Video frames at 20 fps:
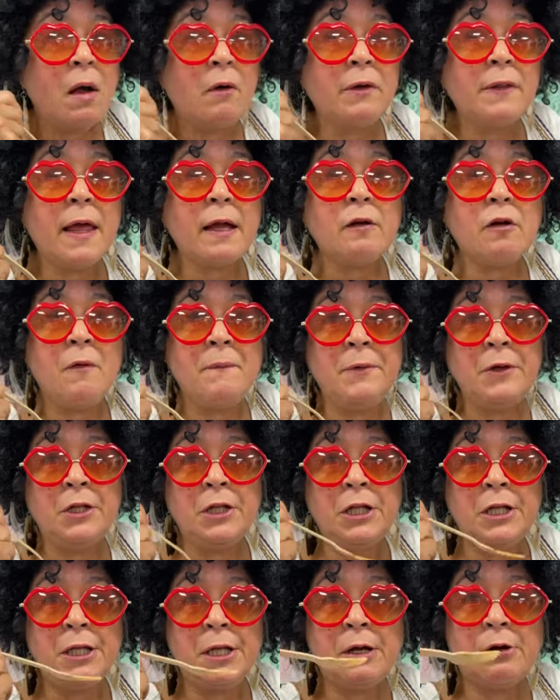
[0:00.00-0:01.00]
the
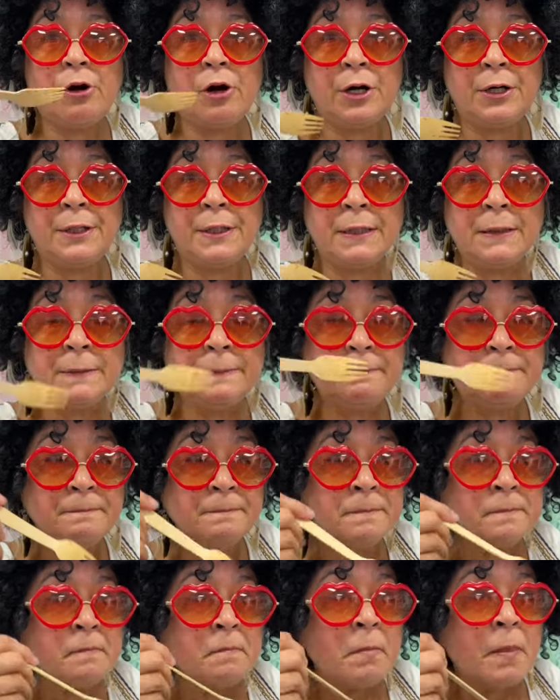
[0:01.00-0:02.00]
community garden
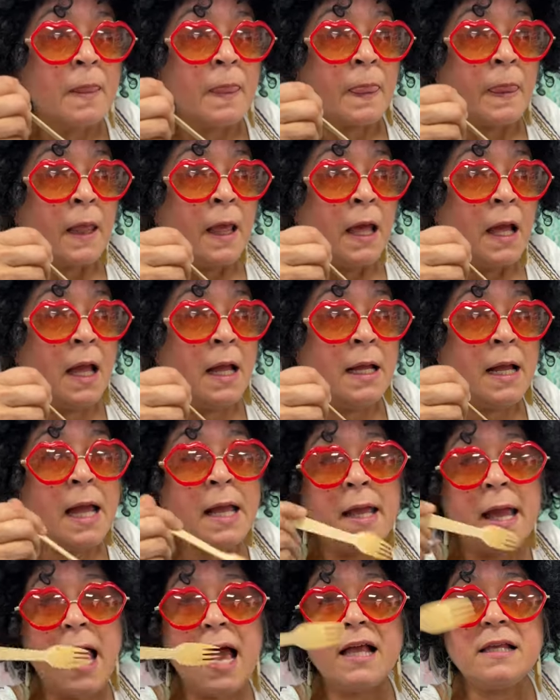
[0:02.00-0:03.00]
and
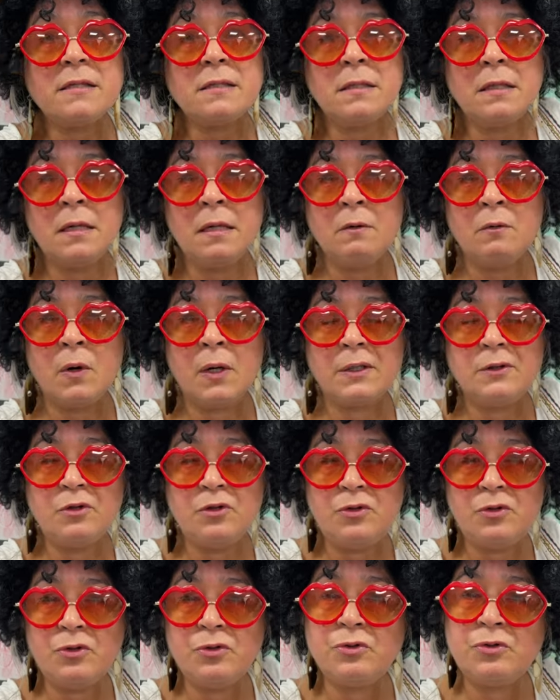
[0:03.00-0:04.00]
I asked him, what do
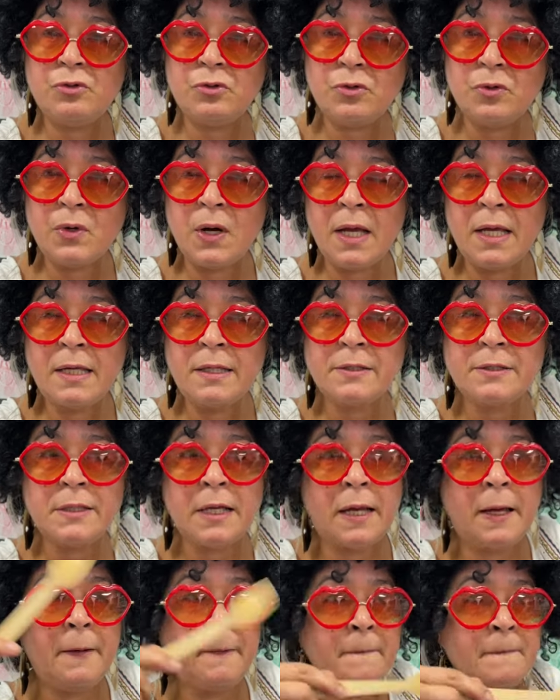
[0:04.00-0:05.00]
you do? And he
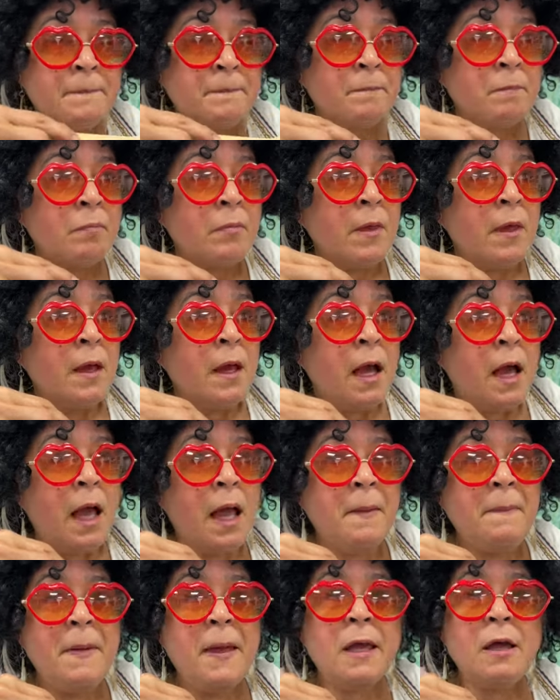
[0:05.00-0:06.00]
said,
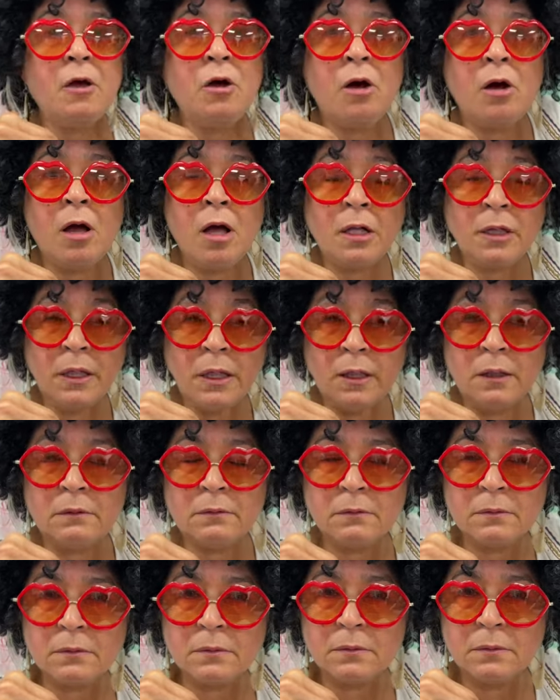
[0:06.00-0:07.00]
I make honey.
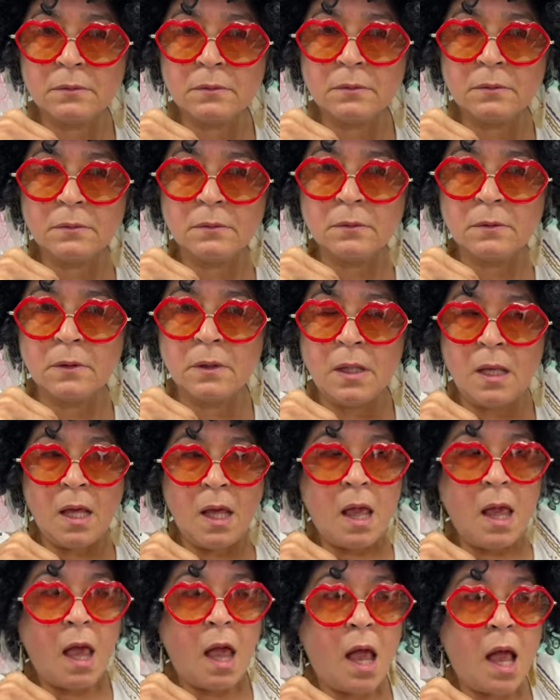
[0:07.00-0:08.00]

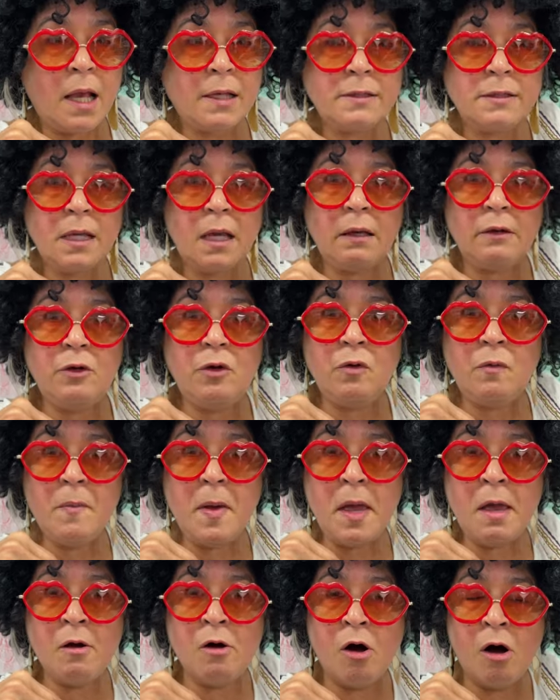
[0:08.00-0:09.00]
I said, you
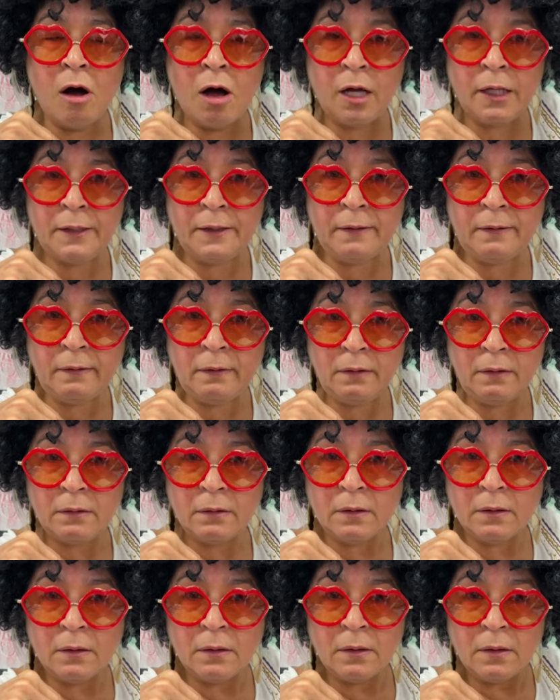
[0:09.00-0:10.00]
make honey
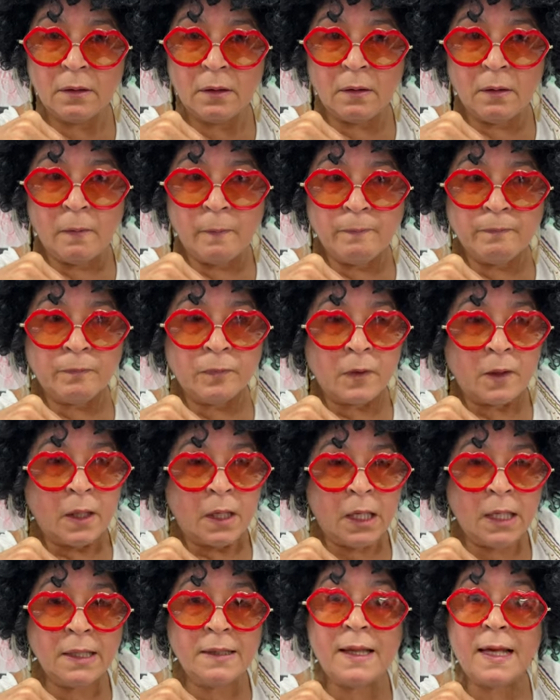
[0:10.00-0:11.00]

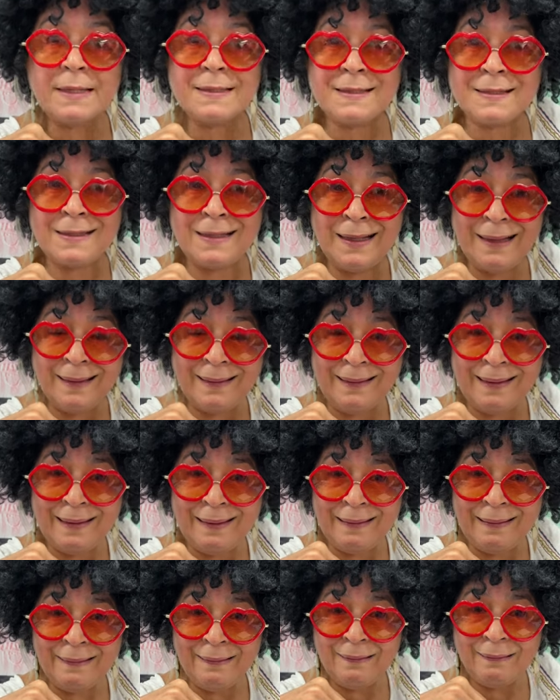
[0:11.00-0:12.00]
in the city?
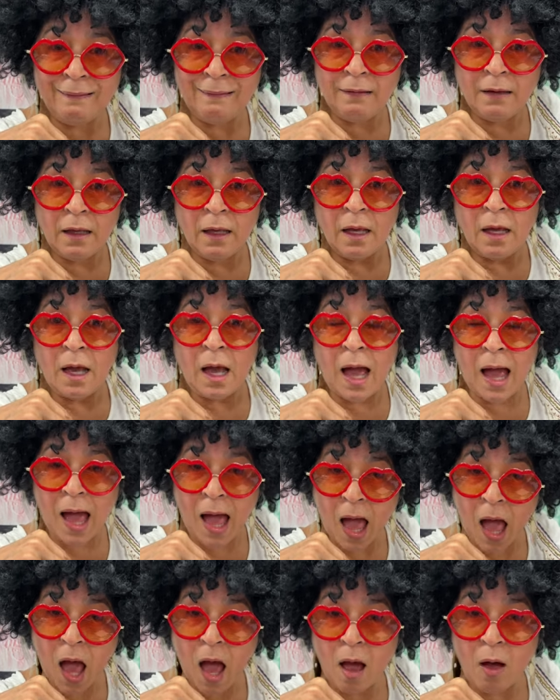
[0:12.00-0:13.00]

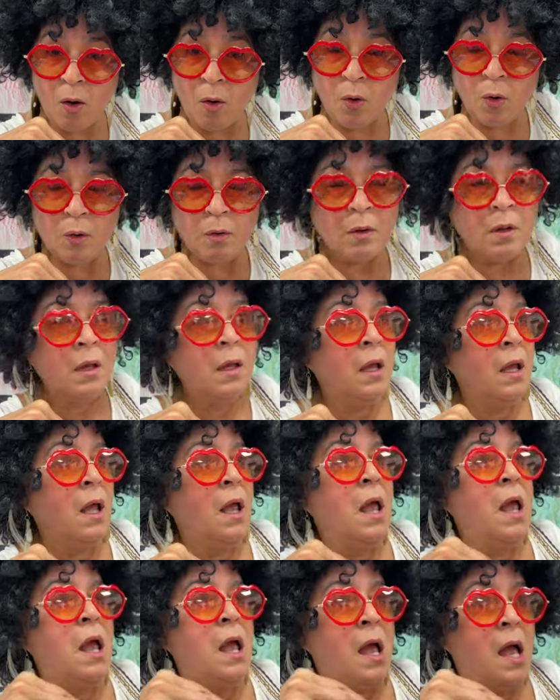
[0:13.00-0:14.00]
How?
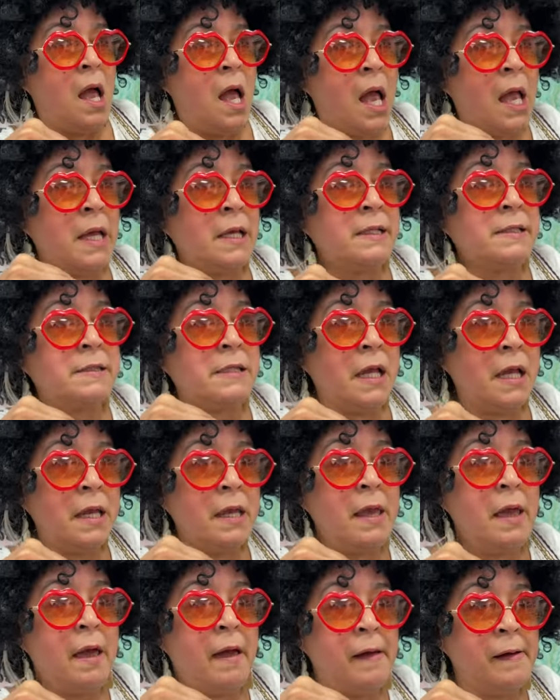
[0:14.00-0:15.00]
And he said,
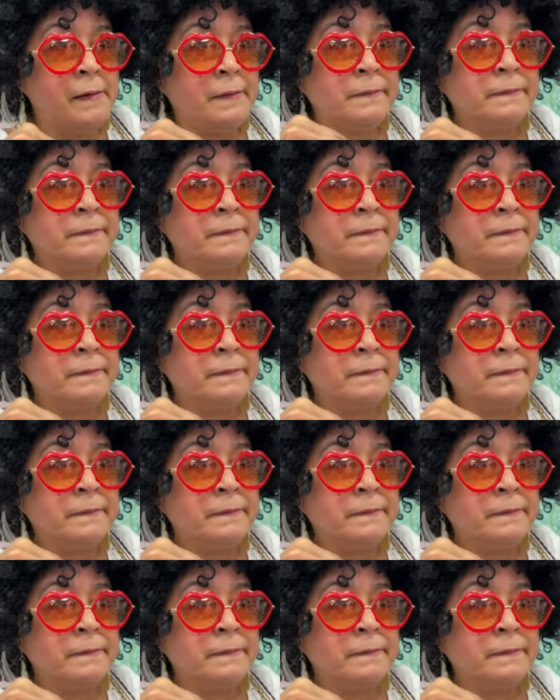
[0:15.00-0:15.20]
yeah.